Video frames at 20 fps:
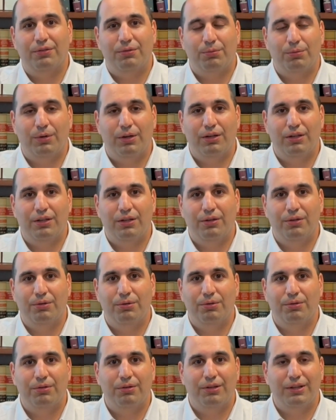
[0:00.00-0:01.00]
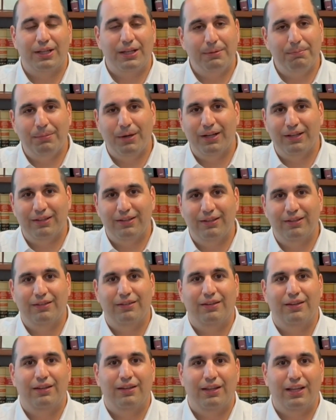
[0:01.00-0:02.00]
where you click a button,
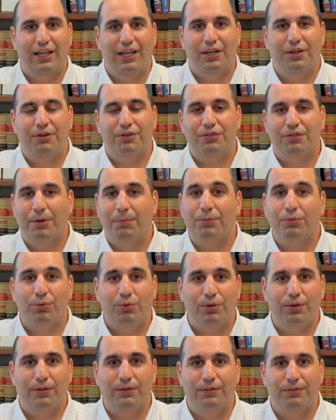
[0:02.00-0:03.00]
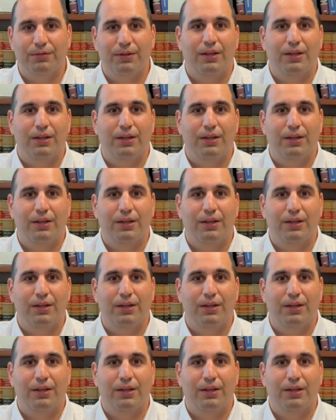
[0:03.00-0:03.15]
enter some sort of